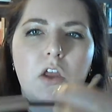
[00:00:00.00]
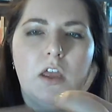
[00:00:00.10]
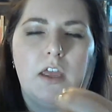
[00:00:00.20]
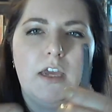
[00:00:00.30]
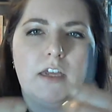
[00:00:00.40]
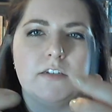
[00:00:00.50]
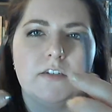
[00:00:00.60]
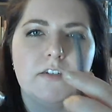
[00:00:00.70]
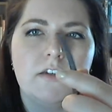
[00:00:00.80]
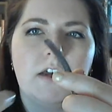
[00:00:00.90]

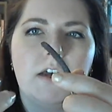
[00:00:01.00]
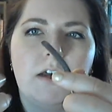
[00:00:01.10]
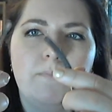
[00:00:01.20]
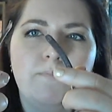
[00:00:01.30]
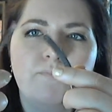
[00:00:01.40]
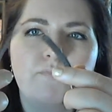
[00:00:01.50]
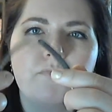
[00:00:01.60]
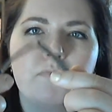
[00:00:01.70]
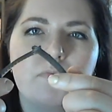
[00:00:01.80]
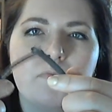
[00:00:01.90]
and
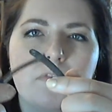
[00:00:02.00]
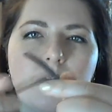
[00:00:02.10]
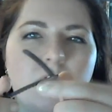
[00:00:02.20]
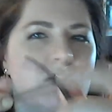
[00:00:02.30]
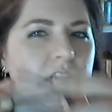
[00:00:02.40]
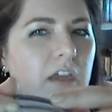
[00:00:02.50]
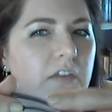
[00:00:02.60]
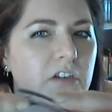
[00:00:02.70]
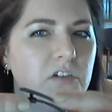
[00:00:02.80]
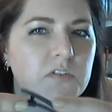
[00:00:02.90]
which is kind
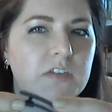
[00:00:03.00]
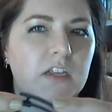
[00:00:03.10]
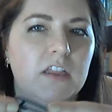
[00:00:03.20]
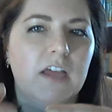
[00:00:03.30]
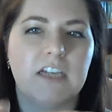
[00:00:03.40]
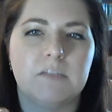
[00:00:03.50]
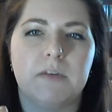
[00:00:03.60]
of an interesting clasp.